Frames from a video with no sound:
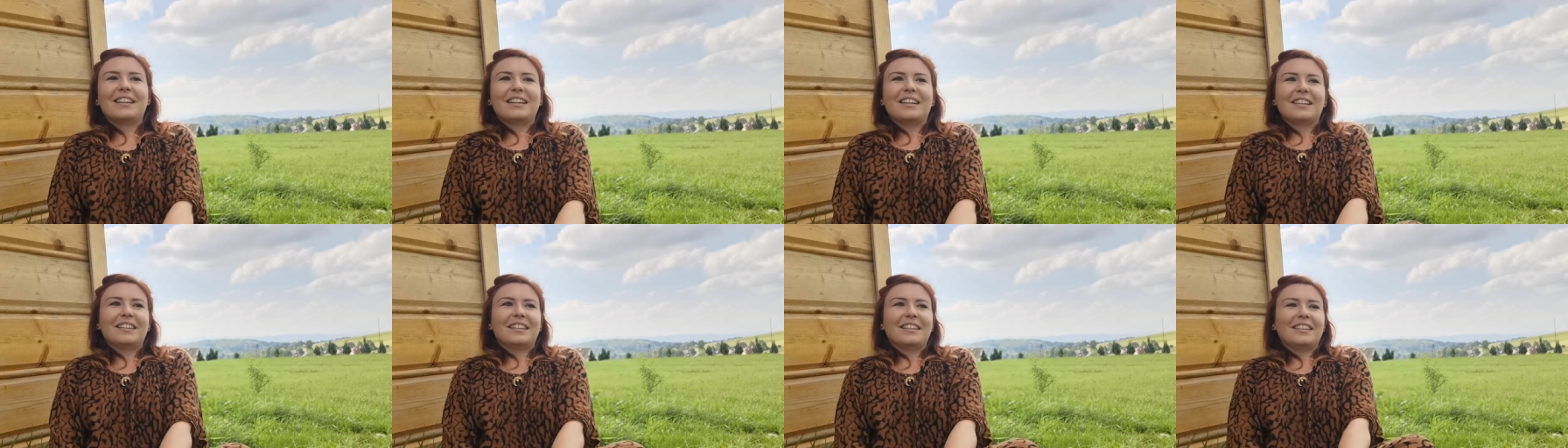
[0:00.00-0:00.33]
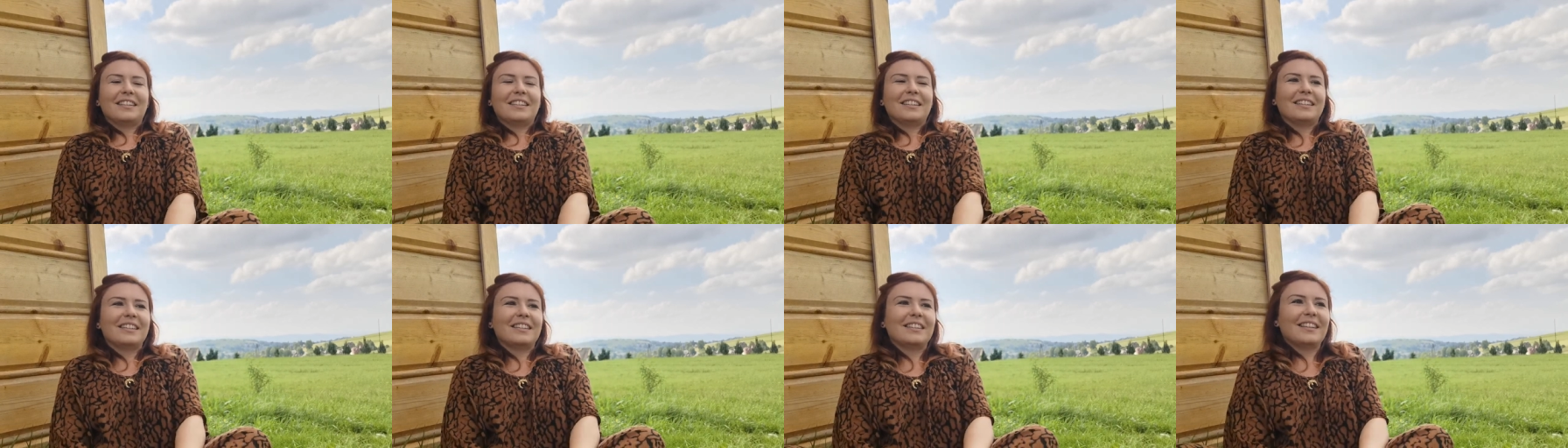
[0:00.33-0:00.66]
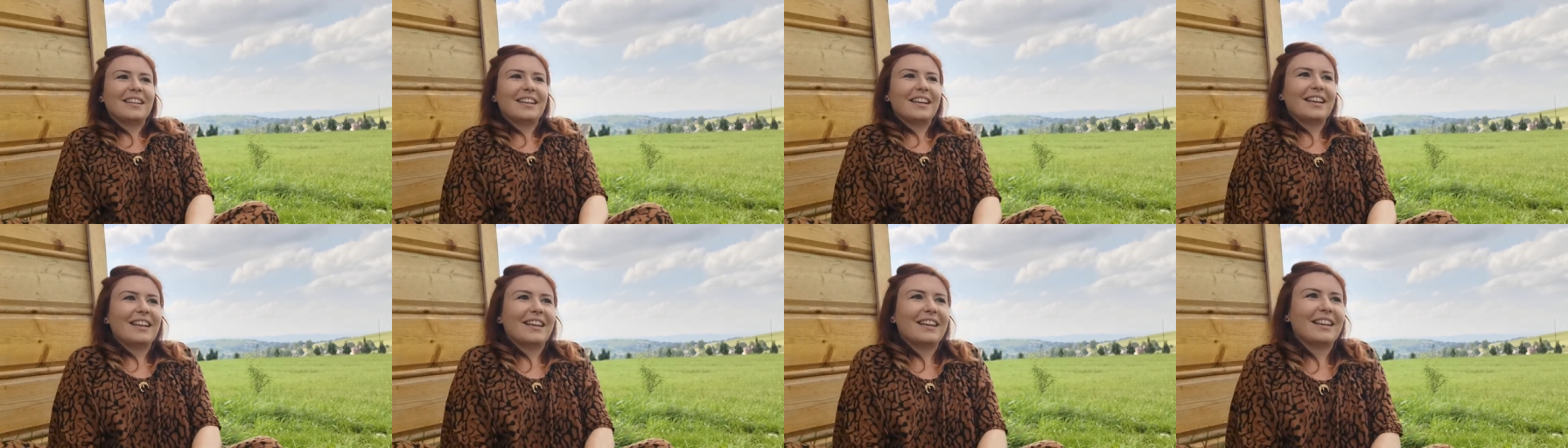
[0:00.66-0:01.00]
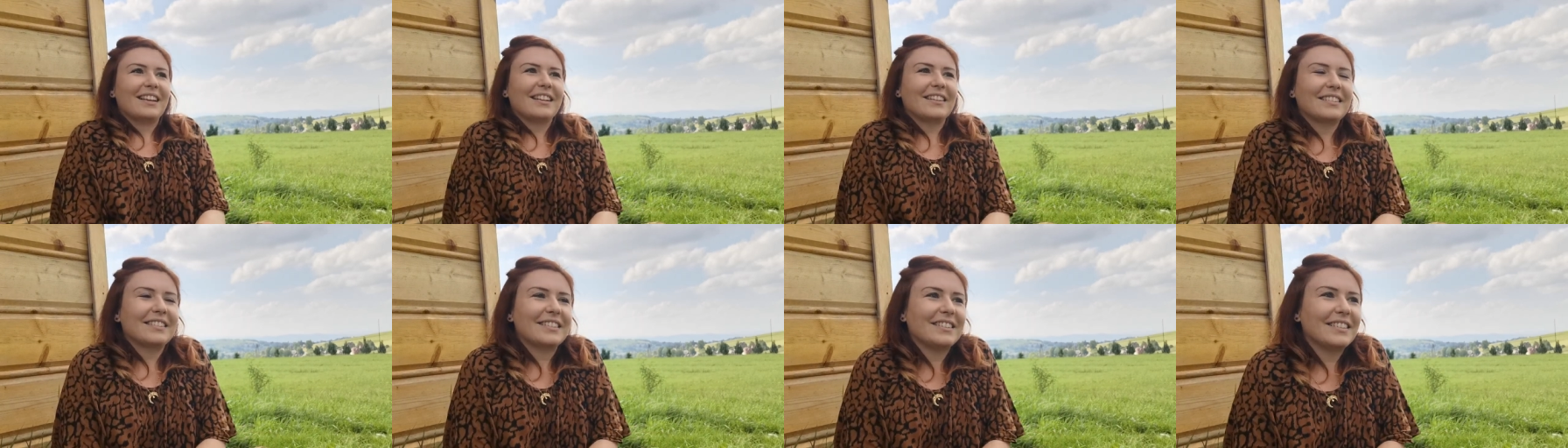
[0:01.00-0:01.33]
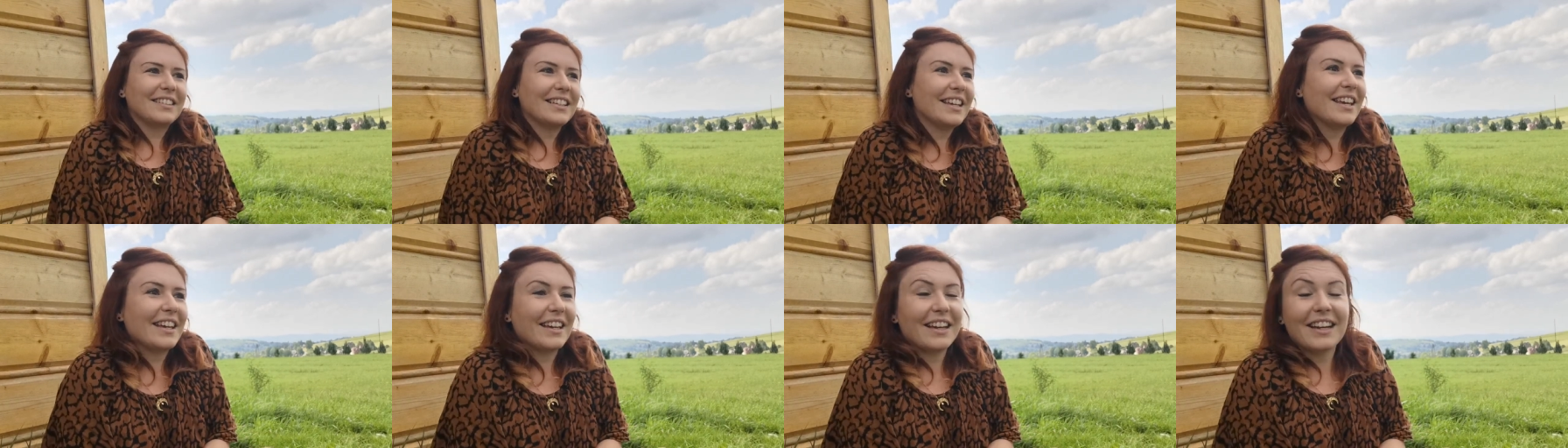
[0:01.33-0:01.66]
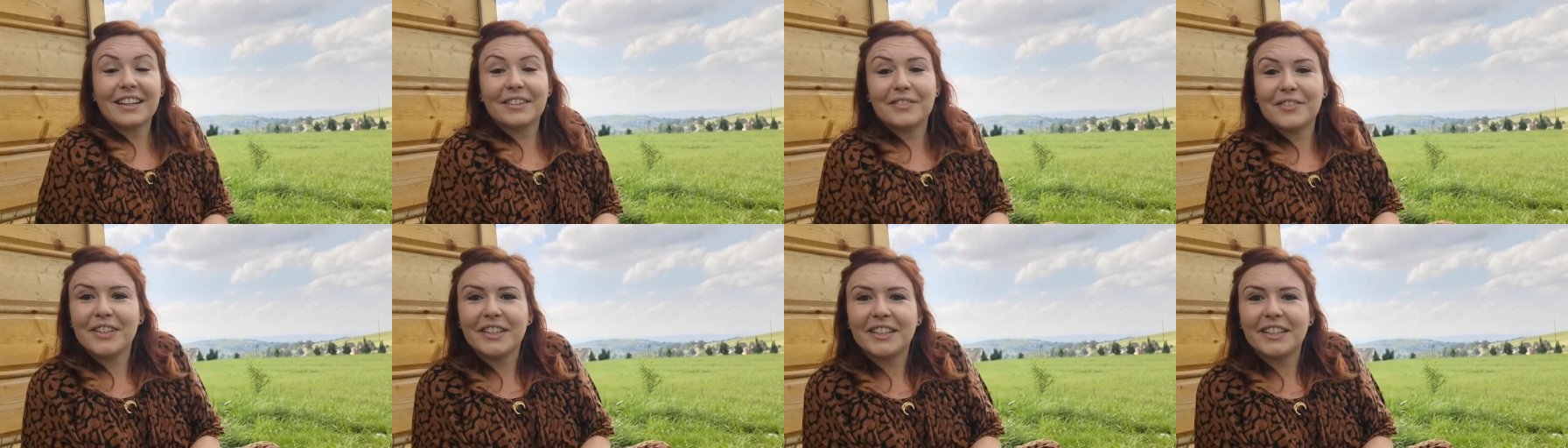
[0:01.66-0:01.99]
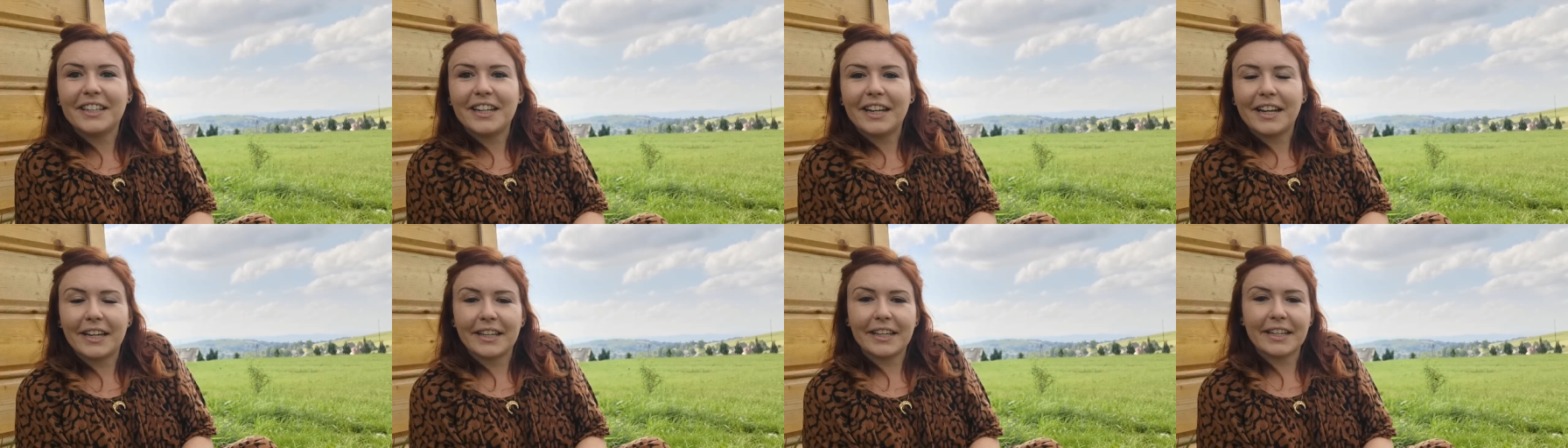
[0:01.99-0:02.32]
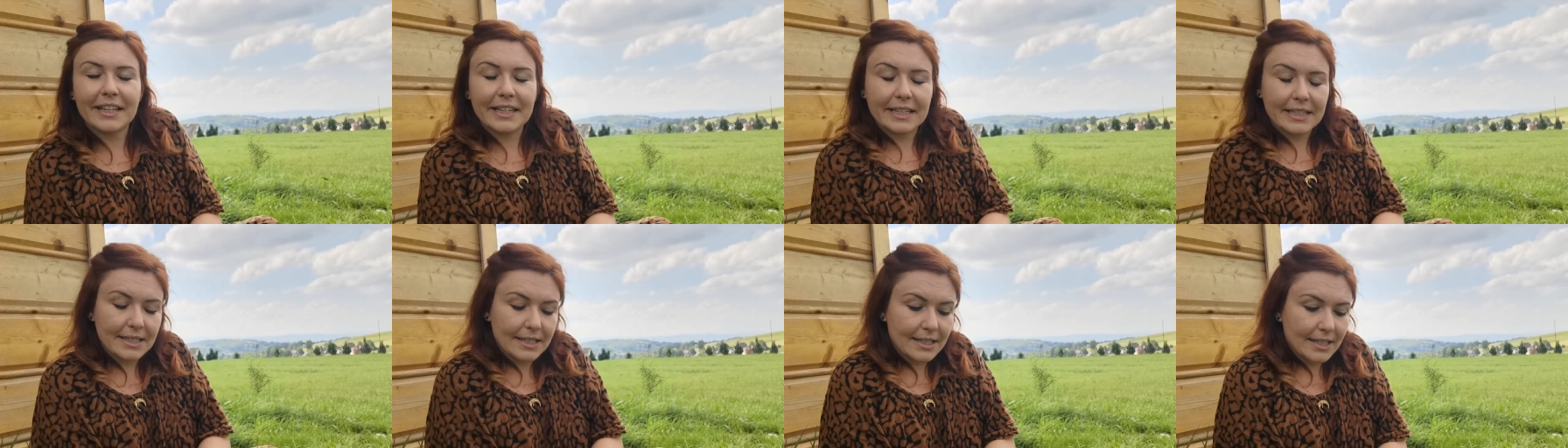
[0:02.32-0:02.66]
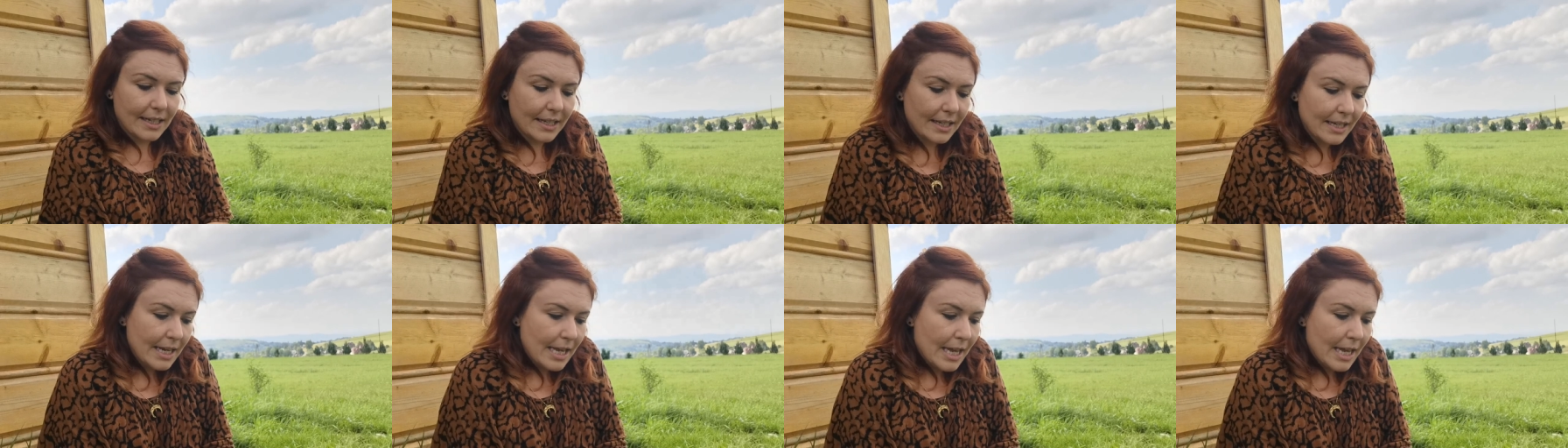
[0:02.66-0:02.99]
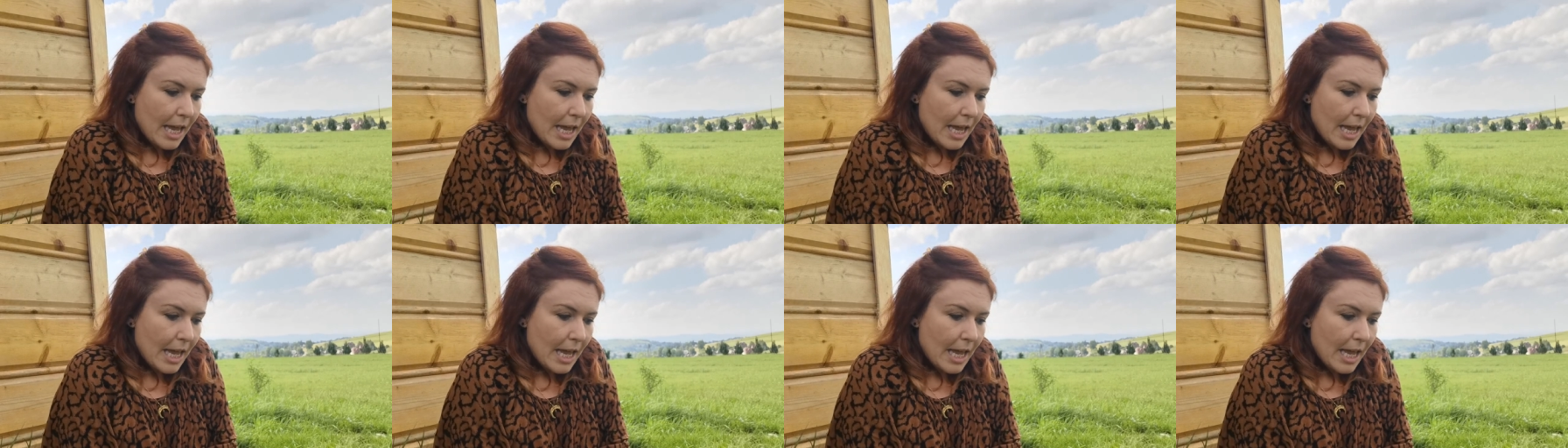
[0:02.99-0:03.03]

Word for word: uh, and yeah I really like it